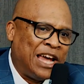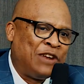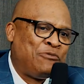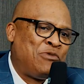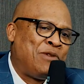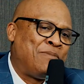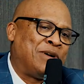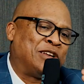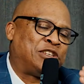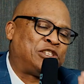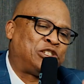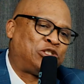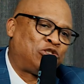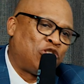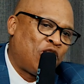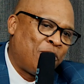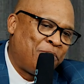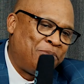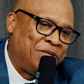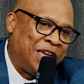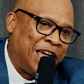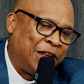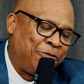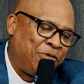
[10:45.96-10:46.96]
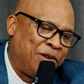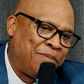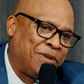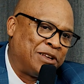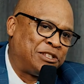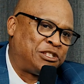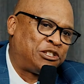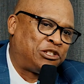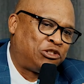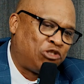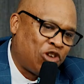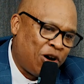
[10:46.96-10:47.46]
And we must stop that. We
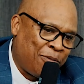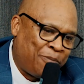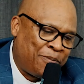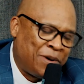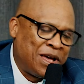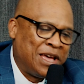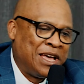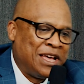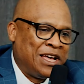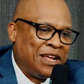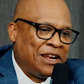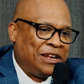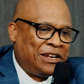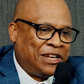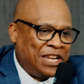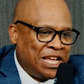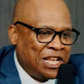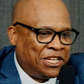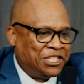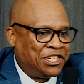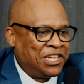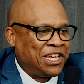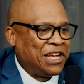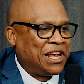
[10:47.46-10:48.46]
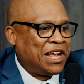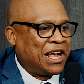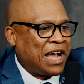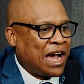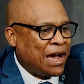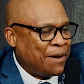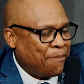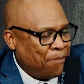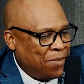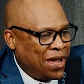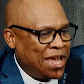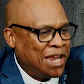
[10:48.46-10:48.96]
must stop teaching
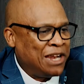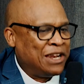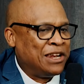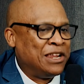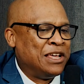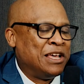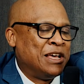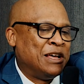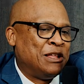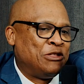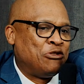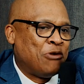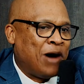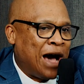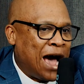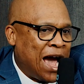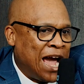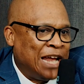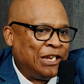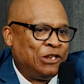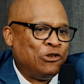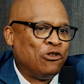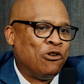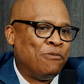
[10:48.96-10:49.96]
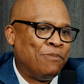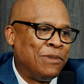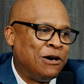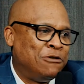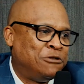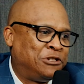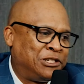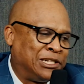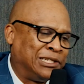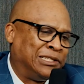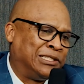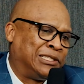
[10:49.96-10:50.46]
uh, men to hide your
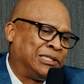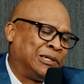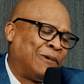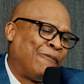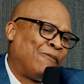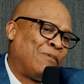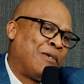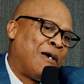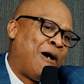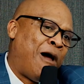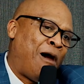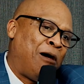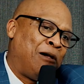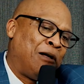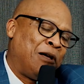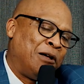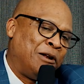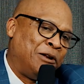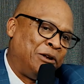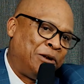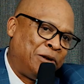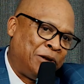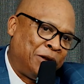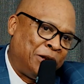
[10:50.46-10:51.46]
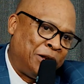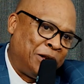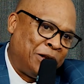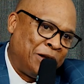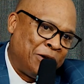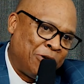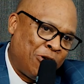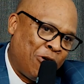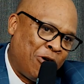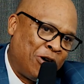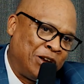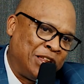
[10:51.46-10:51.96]
emotions.
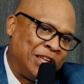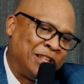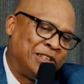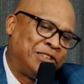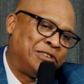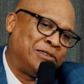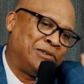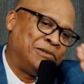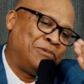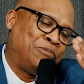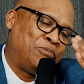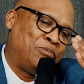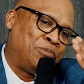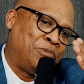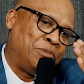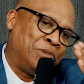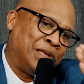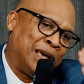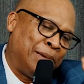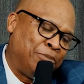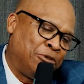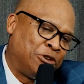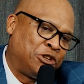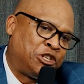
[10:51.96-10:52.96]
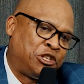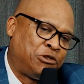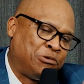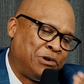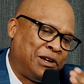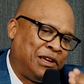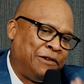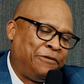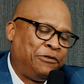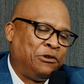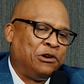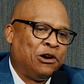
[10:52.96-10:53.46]
Audience, I'm not sure
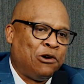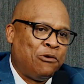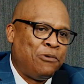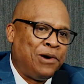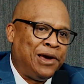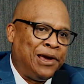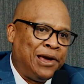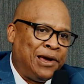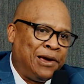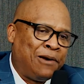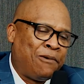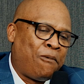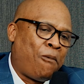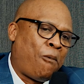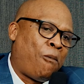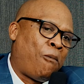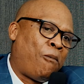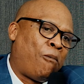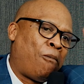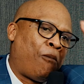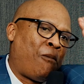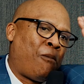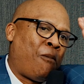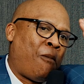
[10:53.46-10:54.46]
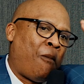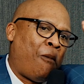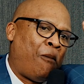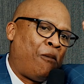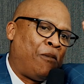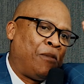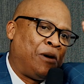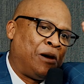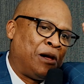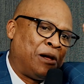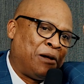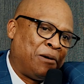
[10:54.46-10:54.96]
if you're aware,
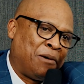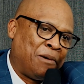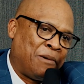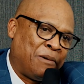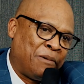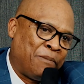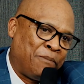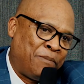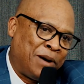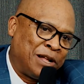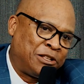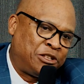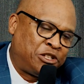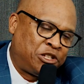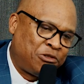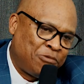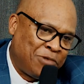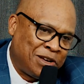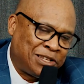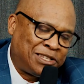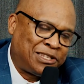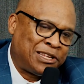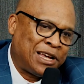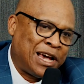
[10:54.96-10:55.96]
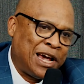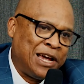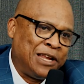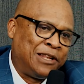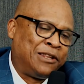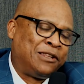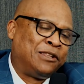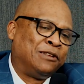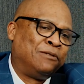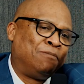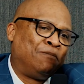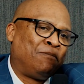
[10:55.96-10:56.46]
but suicide
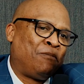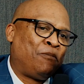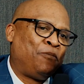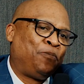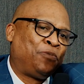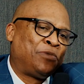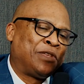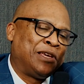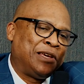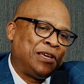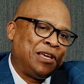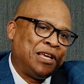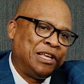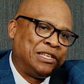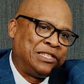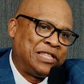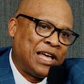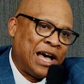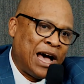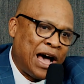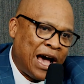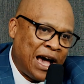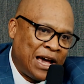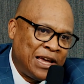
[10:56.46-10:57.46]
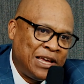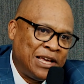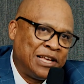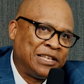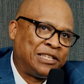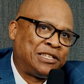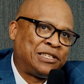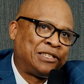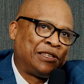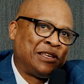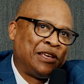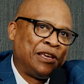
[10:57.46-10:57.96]
is the
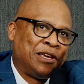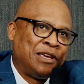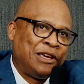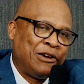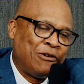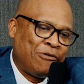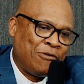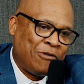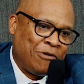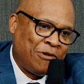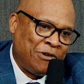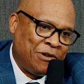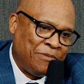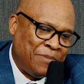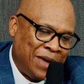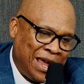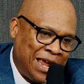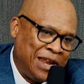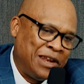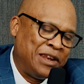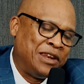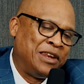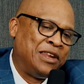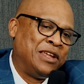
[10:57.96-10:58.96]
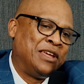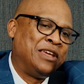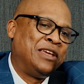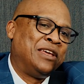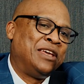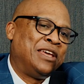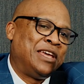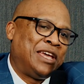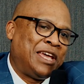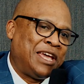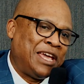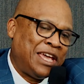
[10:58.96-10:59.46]
highest on men
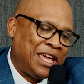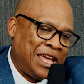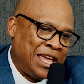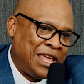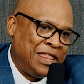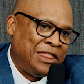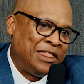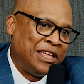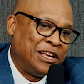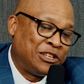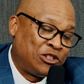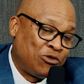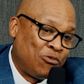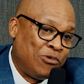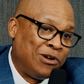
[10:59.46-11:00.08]
in this